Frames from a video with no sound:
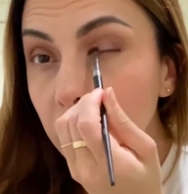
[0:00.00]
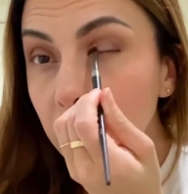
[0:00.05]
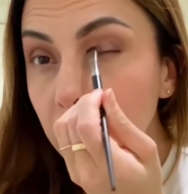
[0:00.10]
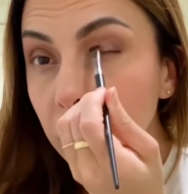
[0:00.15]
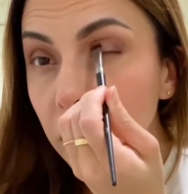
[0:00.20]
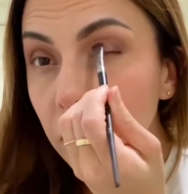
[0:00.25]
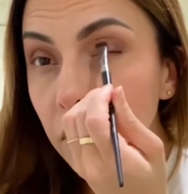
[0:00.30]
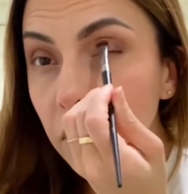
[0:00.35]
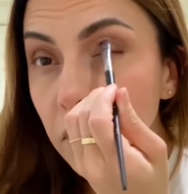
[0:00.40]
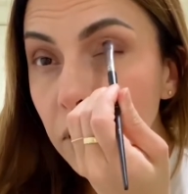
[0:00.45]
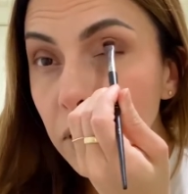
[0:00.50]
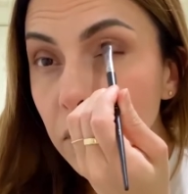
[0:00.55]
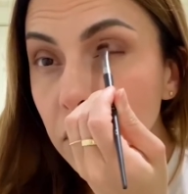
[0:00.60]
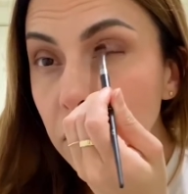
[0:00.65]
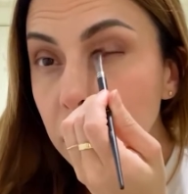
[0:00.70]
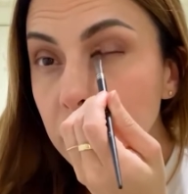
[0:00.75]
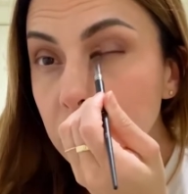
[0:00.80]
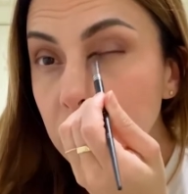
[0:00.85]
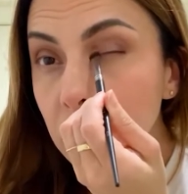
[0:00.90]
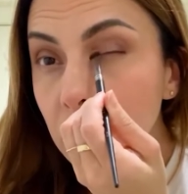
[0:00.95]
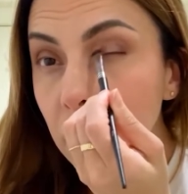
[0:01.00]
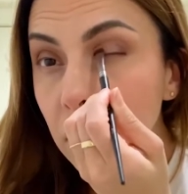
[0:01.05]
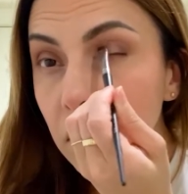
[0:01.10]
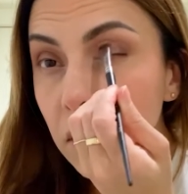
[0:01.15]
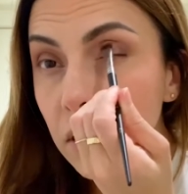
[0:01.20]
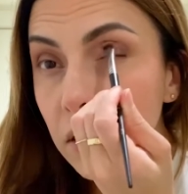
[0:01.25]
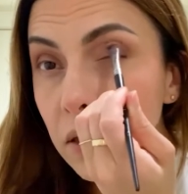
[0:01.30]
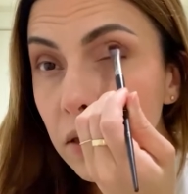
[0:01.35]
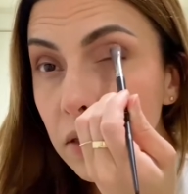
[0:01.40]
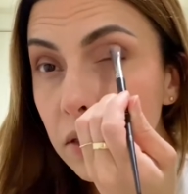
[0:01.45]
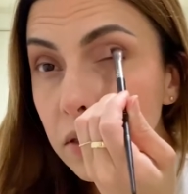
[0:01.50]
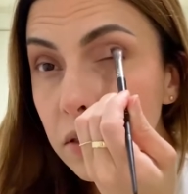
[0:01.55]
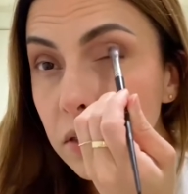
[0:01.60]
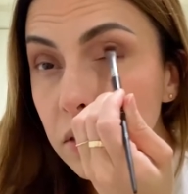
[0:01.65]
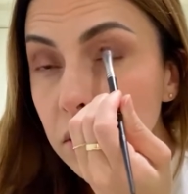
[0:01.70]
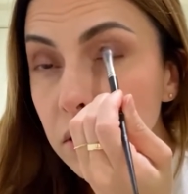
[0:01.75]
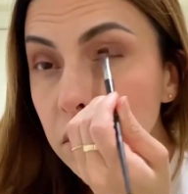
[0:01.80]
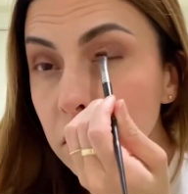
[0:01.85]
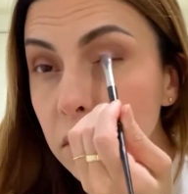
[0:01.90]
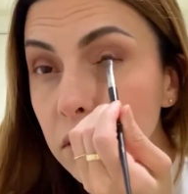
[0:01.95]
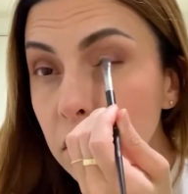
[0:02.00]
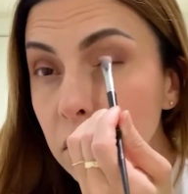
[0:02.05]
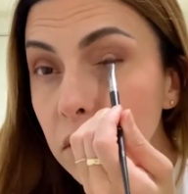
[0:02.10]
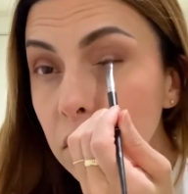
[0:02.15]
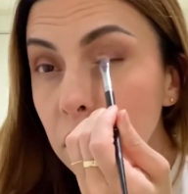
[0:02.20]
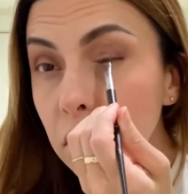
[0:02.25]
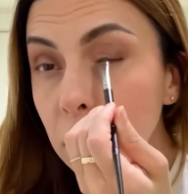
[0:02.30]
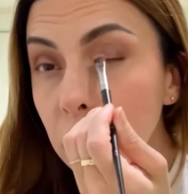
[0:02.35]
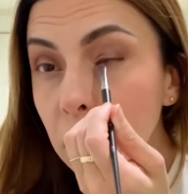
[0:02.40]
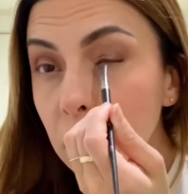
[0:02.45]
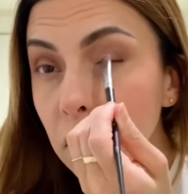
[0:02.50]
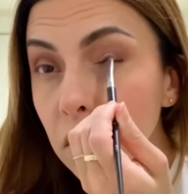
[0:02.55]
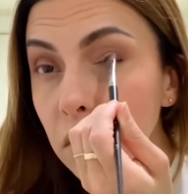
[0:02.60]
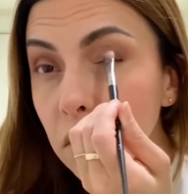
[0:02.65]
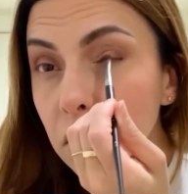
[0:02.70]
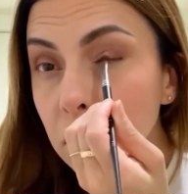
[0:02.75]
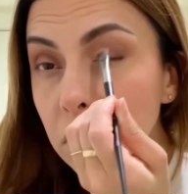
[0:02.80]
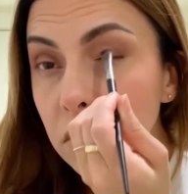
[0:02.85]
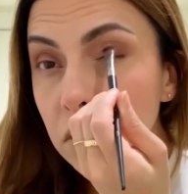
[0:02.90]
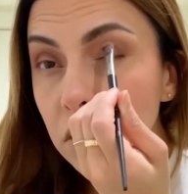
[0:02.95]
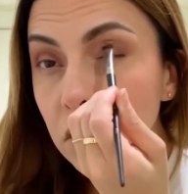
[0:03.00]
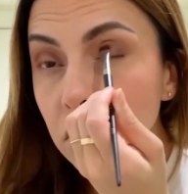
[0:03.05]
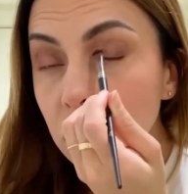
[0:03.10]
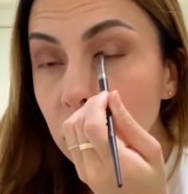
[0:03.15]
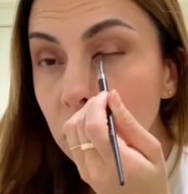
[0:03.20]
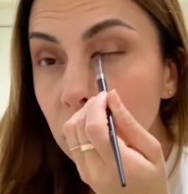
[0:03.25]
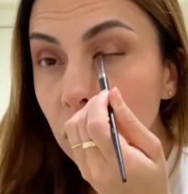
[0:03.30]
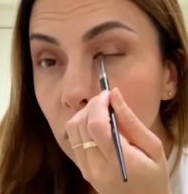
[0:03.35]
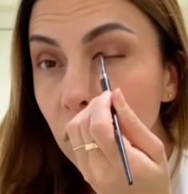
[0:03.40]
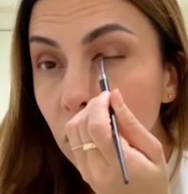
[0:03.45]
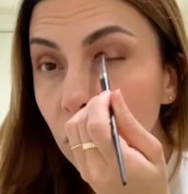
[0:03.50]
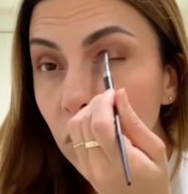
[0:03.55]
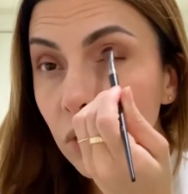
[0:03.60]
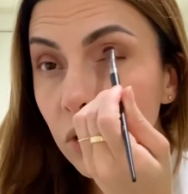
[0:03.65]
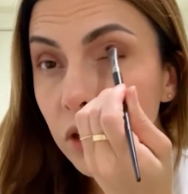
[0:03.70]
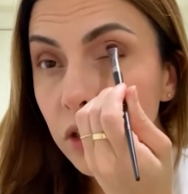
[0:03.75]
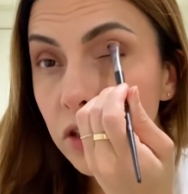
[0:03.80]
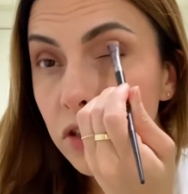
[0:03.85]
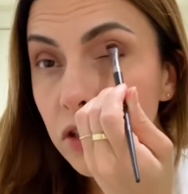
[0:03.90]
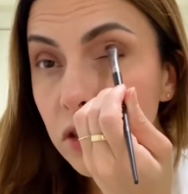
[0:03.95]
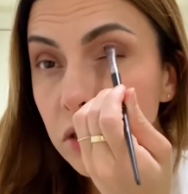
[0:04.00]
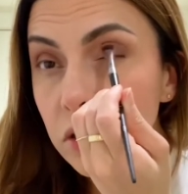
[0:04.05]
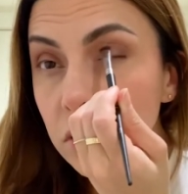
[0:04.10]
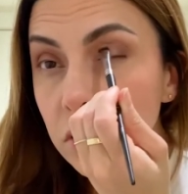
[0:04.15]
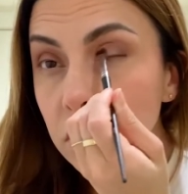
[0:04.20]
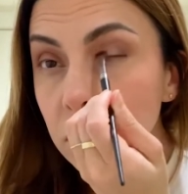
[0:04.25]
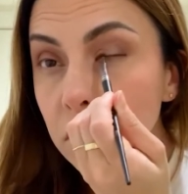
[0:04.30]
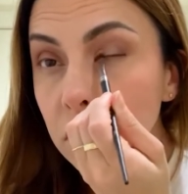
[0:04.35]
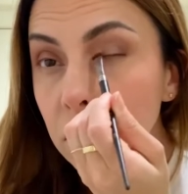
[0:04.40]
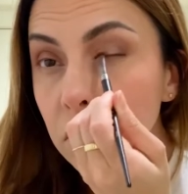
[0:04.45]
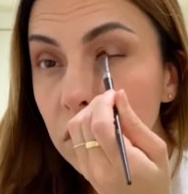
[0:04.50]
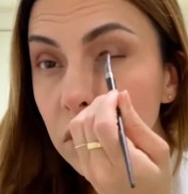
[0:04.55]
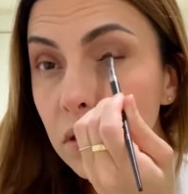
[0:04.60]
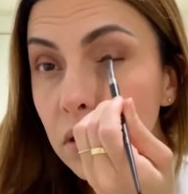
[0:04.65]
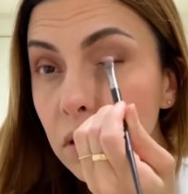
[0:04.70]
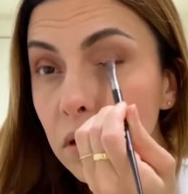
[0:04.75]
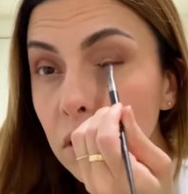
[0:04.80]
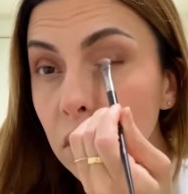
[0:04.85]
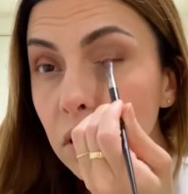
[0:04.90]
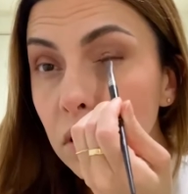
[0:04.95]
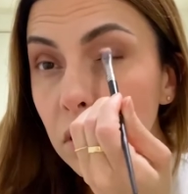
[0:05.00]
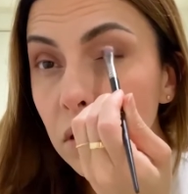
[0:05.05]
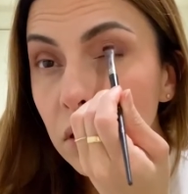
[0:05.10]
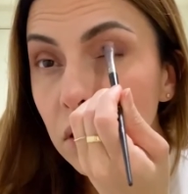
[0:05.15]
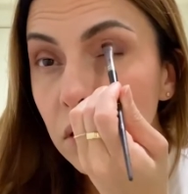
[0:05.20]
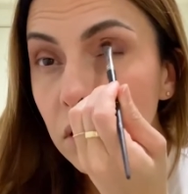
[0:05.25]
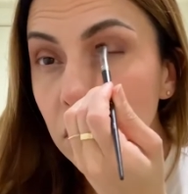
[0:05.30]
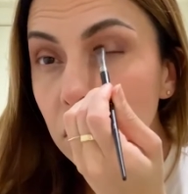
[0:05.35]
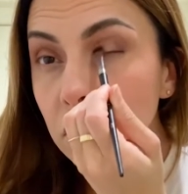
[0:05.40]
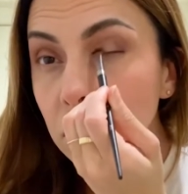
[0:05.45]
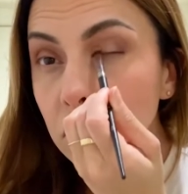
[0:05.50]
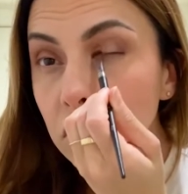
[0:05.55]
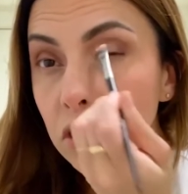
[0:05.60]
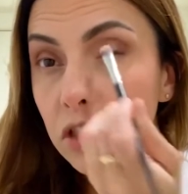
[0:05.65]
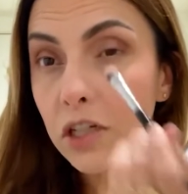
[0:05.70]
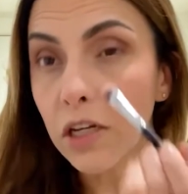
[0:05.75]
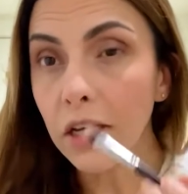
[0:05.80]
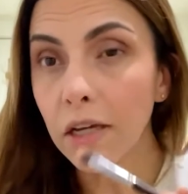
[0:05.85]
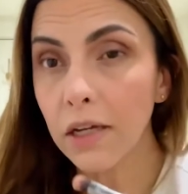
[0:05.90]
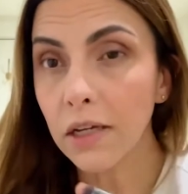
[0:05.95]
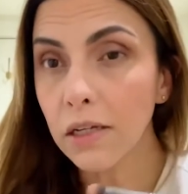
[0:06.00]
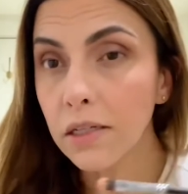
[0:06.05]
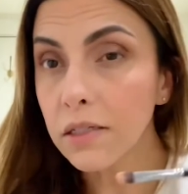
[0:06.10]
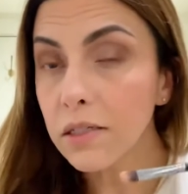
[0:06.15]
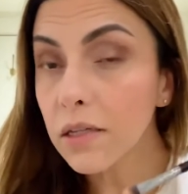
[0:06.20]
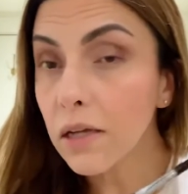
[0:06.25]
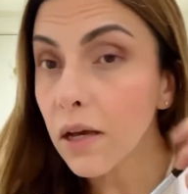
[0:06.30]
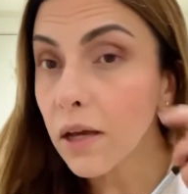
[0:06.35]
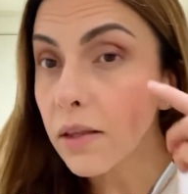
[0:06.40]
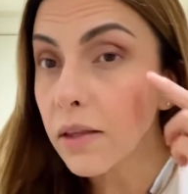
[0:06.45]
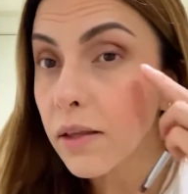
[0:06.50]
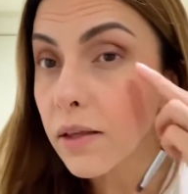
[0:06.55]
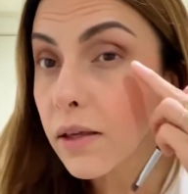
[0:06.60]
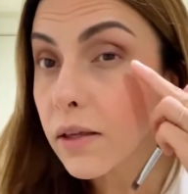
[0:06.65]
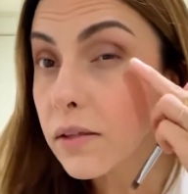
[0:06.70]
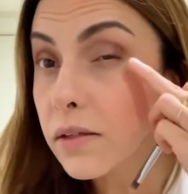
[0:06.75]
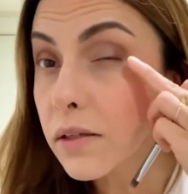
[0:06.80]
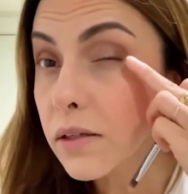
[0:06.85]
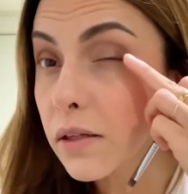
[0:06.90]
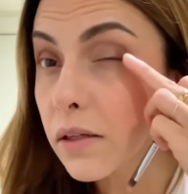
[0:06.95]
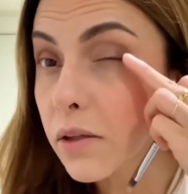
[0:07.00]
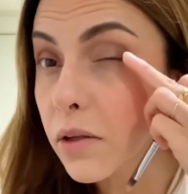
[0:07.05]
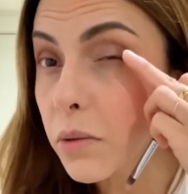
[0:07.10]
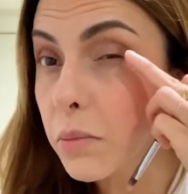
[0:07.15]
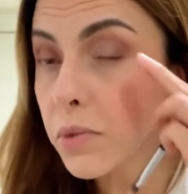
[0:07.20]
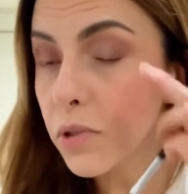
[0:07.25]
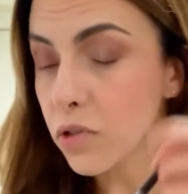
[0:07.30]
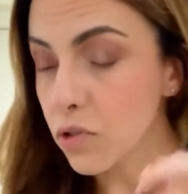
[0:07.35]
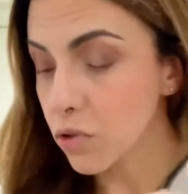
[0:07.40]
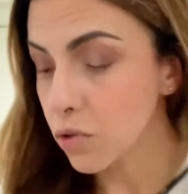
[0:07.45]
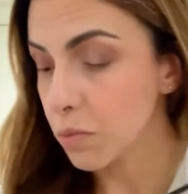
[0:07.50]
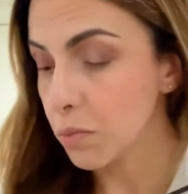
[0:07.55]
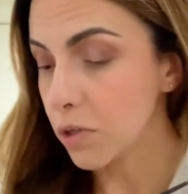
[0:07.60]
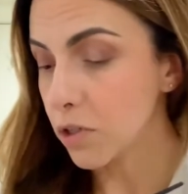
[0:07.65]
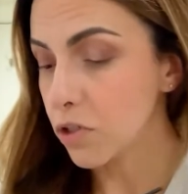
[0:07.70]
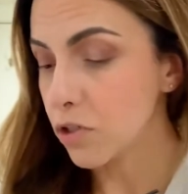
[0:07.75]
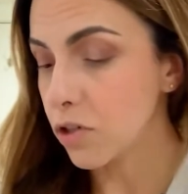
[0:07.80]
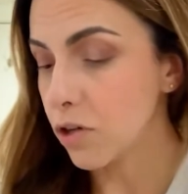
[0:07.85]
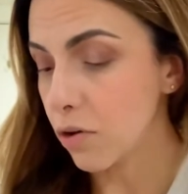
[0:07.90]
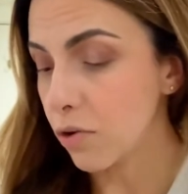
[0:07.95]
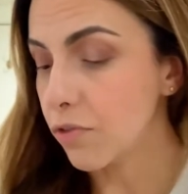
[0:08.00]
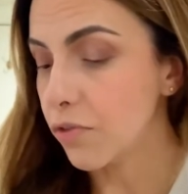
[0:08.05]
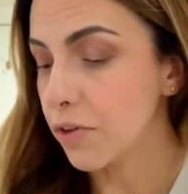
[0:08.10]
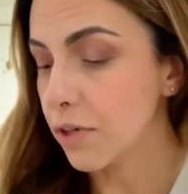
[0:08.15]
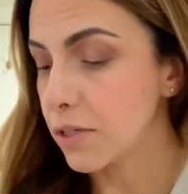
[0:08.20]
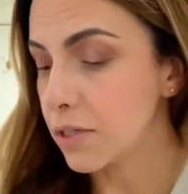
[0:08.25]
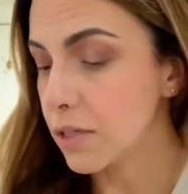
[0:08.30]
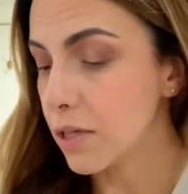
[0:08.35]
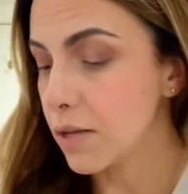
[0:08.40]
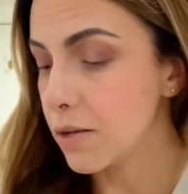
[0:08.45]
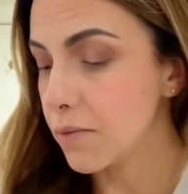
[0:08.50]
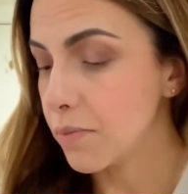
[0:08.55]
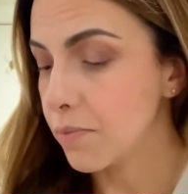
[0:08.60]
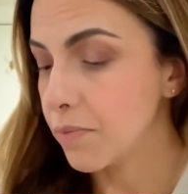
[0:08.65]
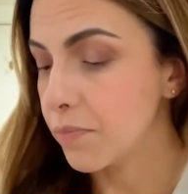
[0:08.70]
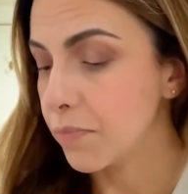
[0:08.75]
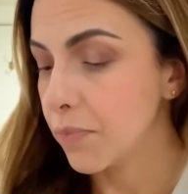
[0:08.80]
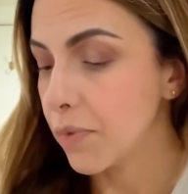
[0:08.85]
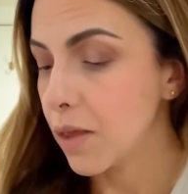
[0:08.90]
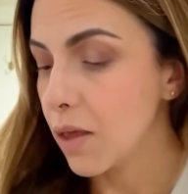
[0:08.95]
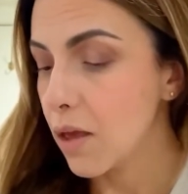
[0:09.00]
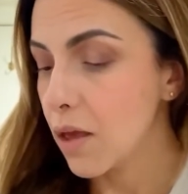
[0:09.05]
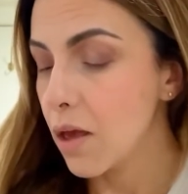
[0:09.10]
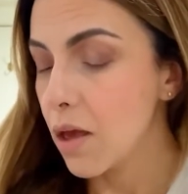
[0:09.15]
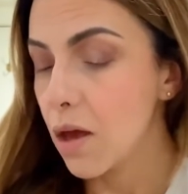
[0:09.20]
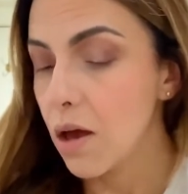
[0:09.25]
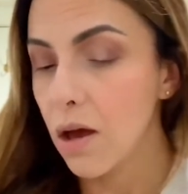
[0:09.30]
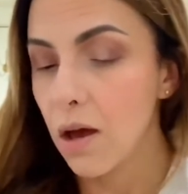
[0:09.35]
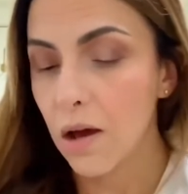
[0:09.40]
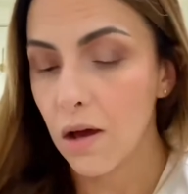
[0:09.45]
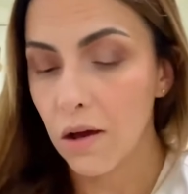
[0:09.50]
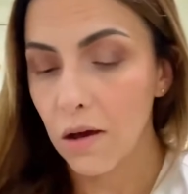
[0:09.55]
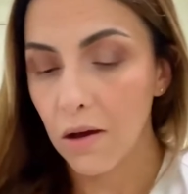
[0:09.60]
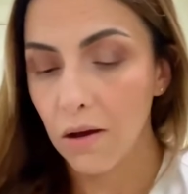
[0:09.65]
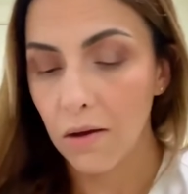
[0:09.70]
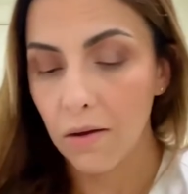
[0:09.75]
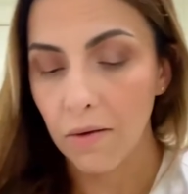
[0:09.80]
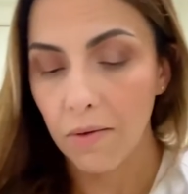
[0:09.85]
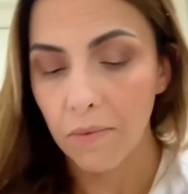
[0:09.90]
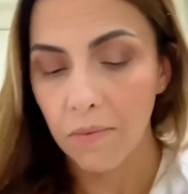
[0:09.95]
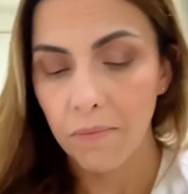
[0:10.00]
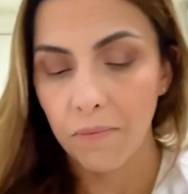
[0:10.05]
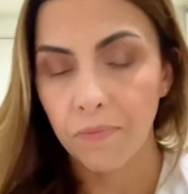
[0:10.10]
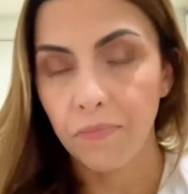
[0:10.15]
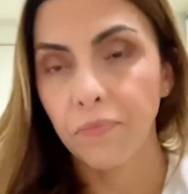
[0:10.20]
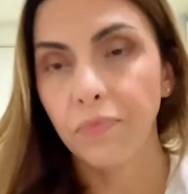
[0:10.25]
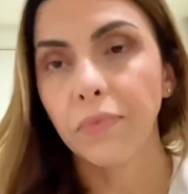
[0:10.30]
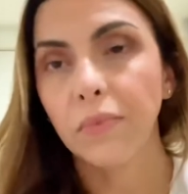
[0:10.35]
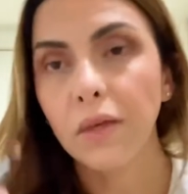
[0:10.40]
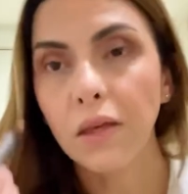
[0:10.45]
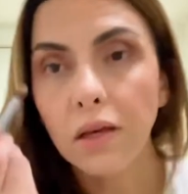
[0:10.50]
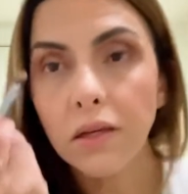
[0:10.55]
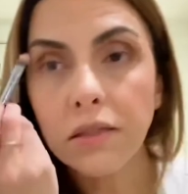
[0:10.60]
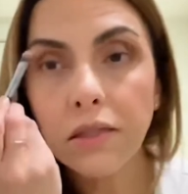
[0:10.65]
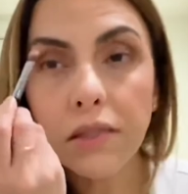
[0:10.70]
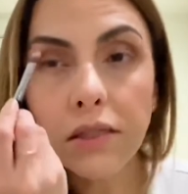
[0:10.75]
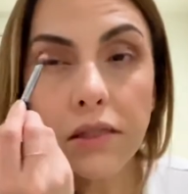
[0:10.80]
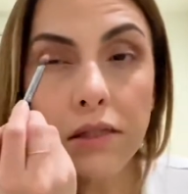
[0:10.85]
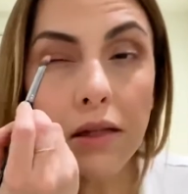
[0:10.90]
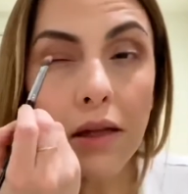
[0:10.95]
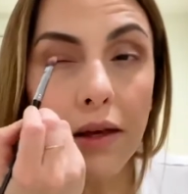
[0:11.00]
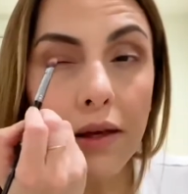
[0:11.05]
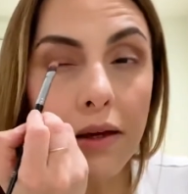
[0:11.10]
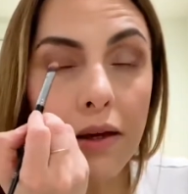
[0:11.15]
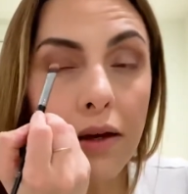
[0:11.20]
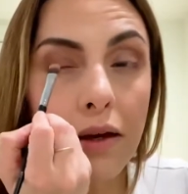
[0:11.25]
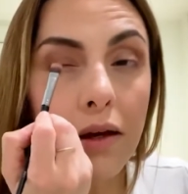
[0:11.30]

This is such a gorgeous shade. I think I did a little bit too much. I'll fix it. Um, Cause it's like